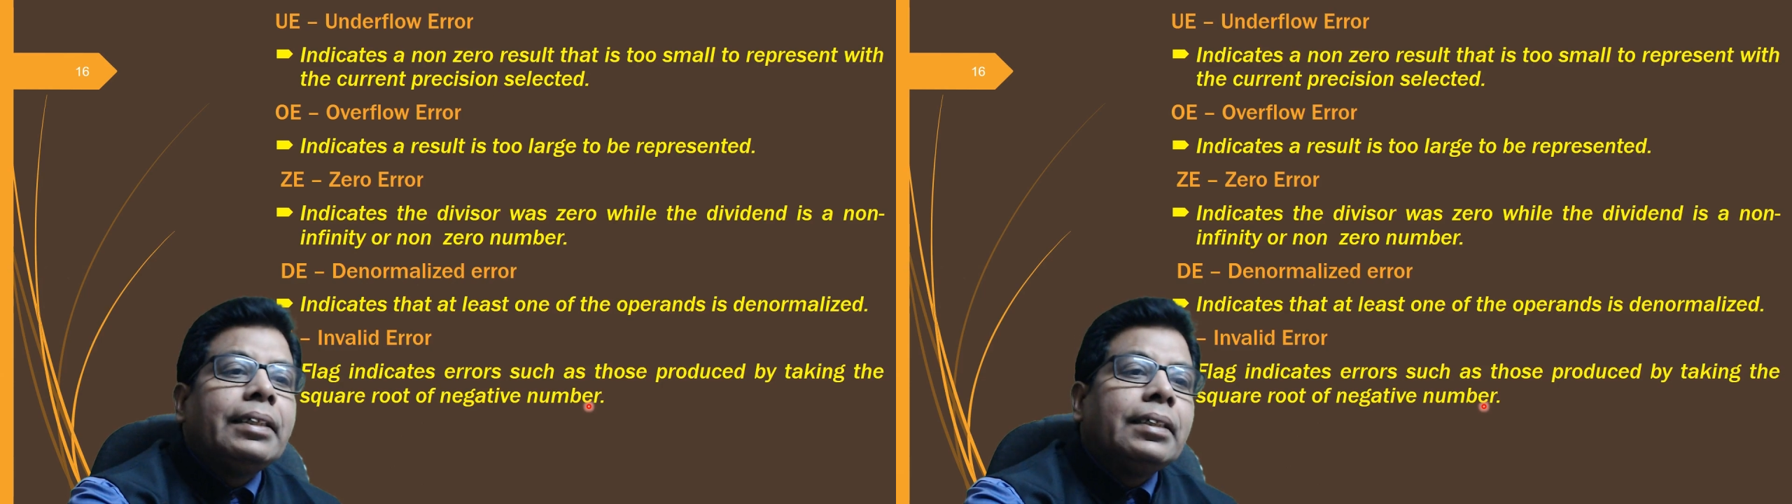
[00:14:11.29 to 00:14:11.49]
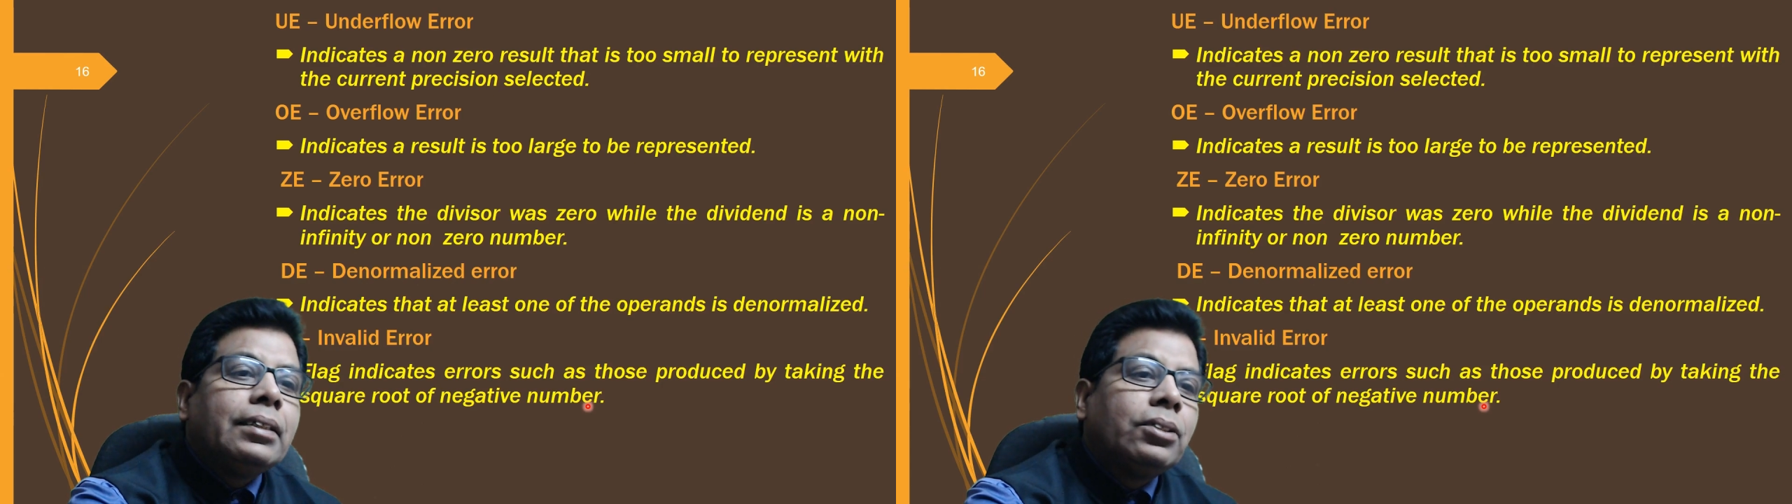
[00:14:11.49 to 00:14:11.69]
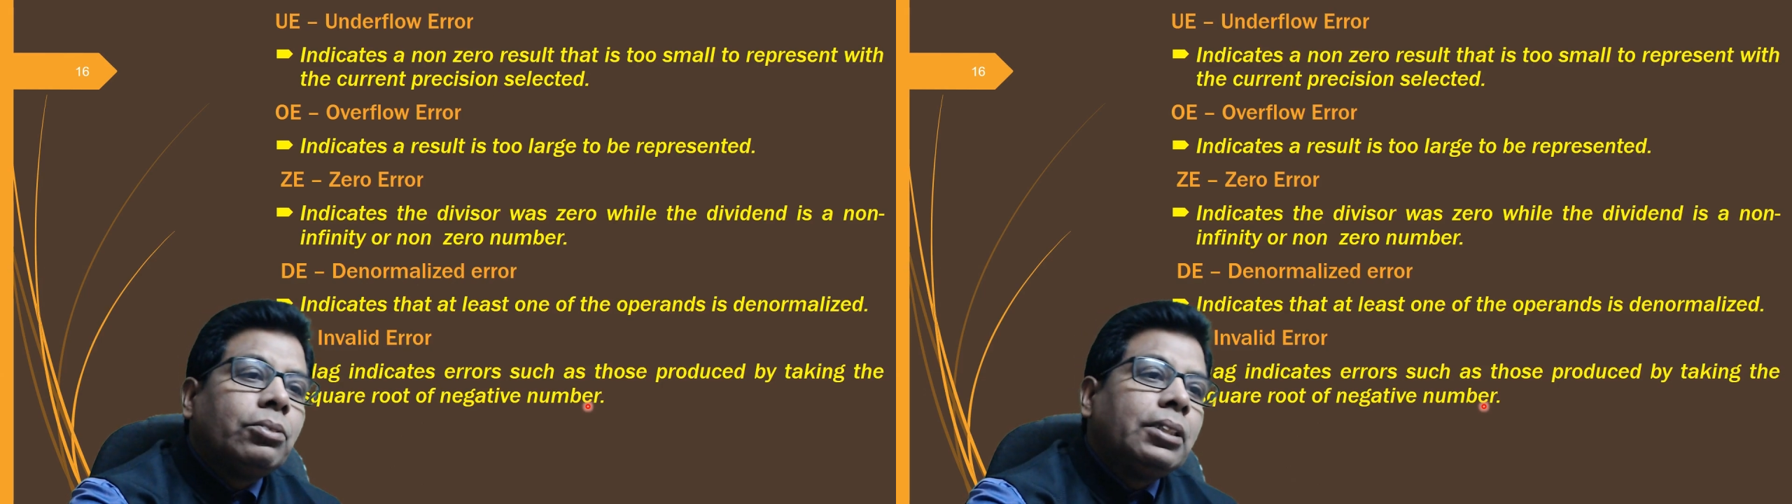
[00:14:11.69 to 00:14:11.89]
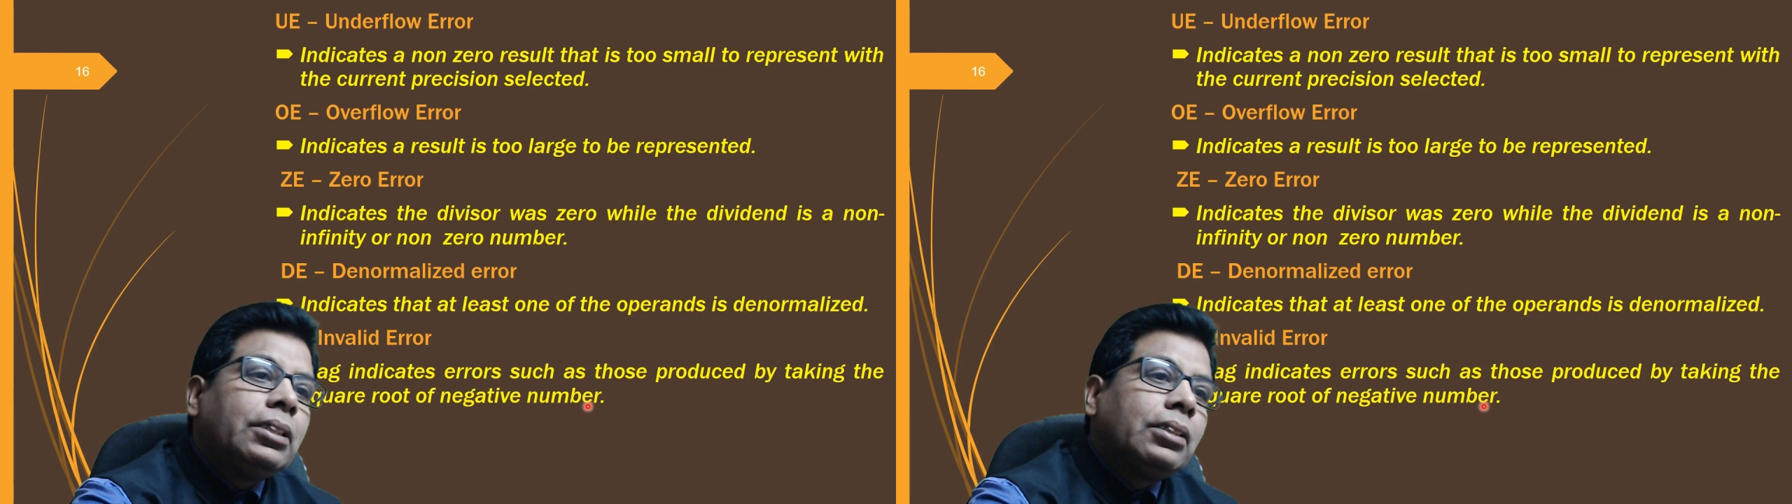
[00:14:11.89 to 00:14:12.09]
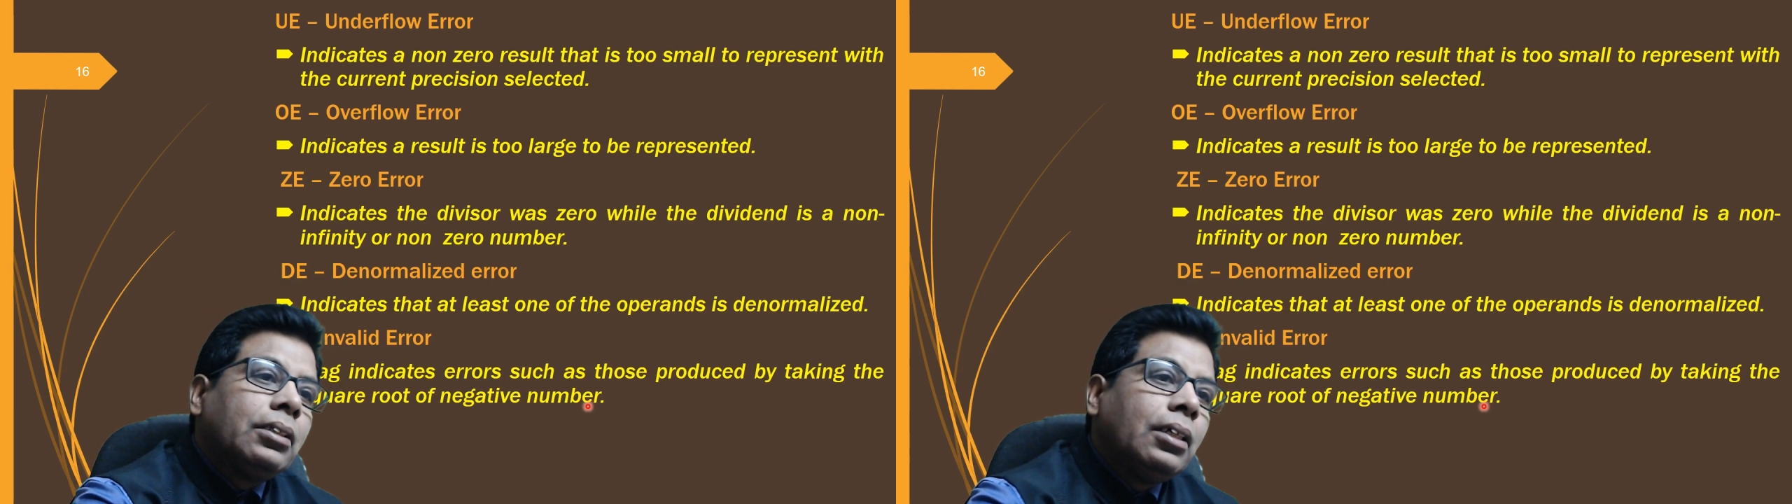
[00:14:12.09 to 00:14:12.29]
So it is
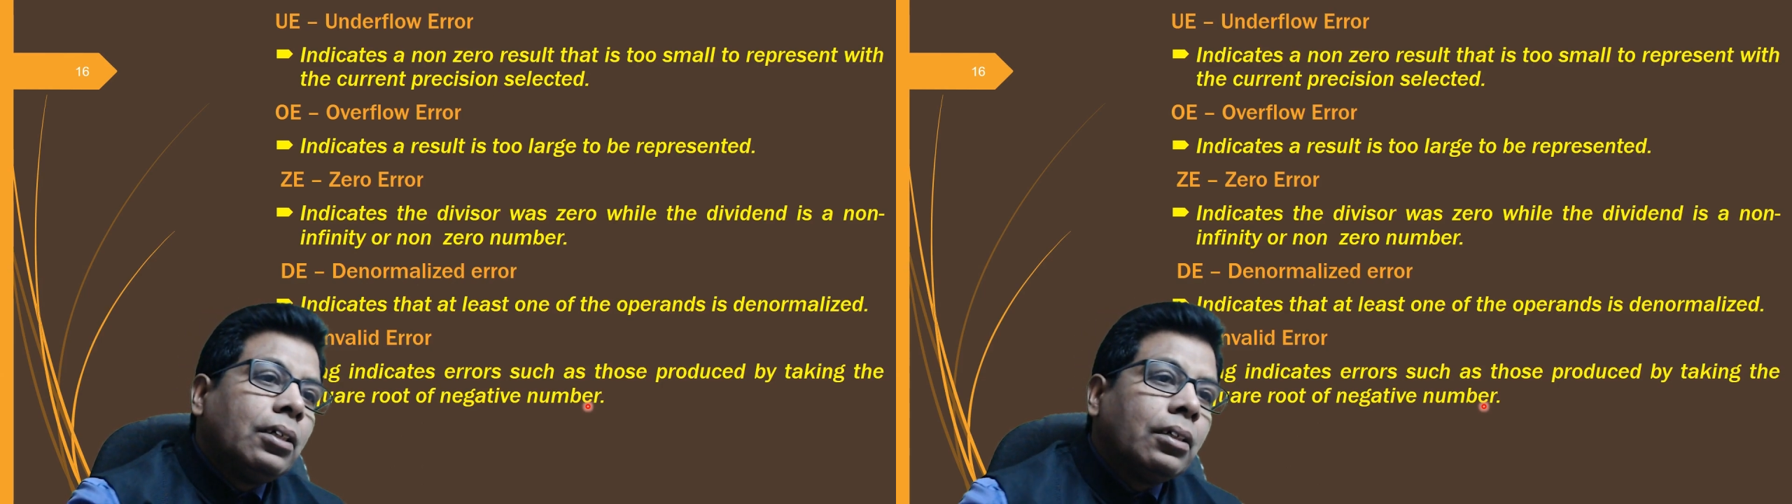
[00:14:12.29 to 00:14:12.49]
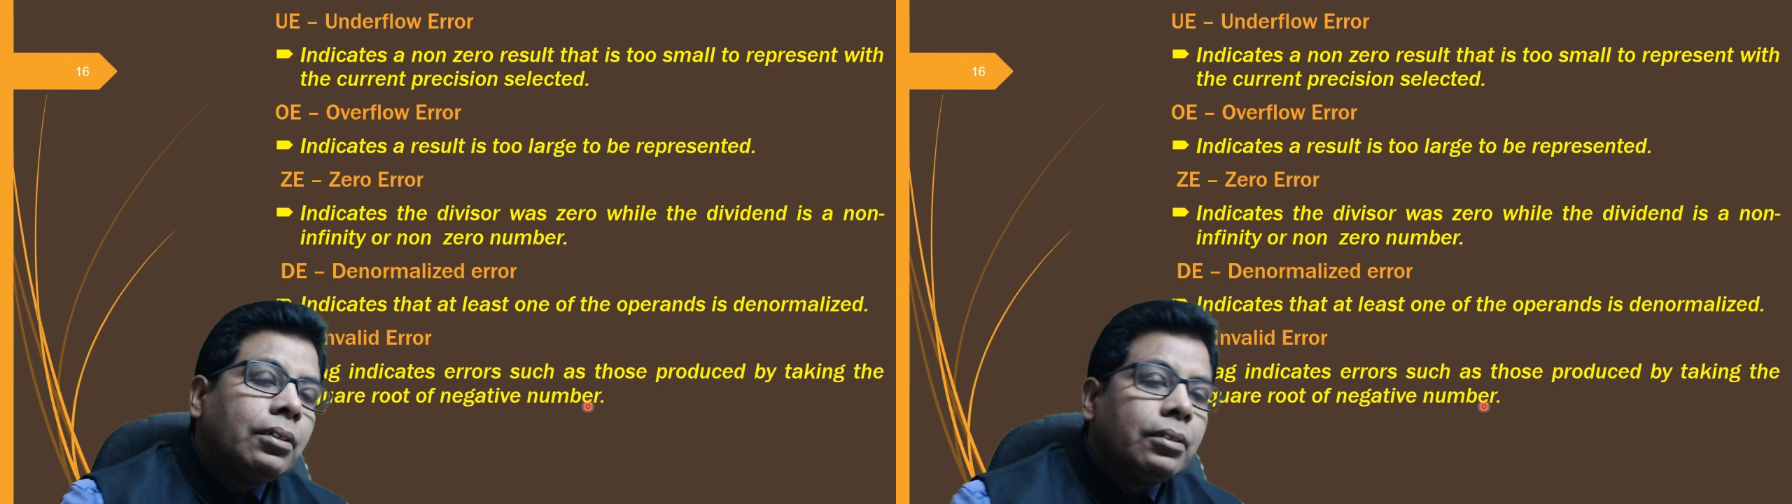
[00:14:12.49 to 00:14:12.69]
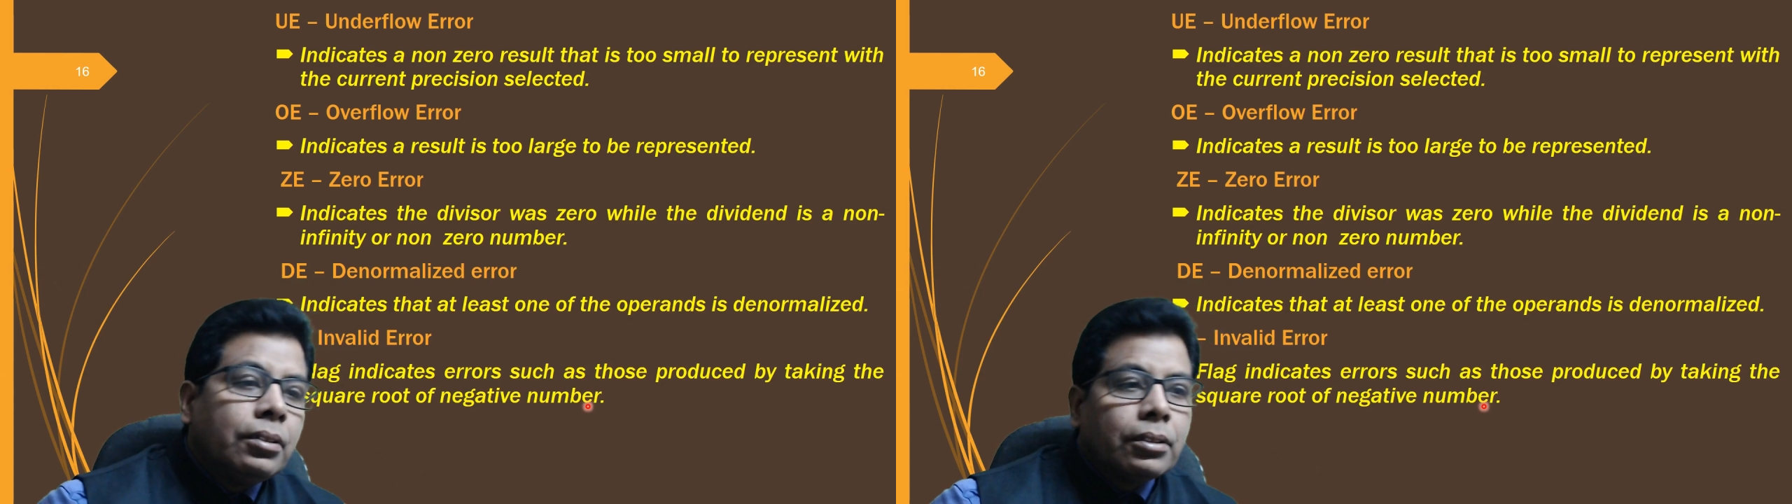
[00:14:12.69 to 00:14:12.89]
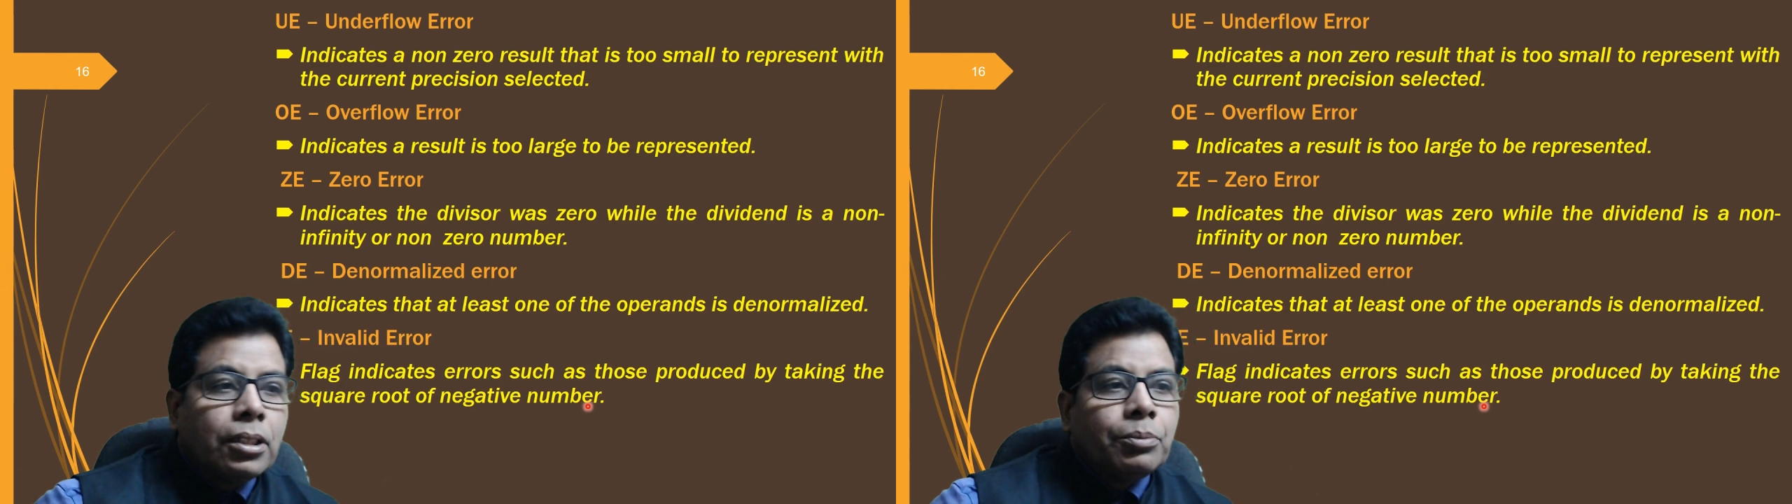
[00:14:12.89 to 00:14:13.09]
comes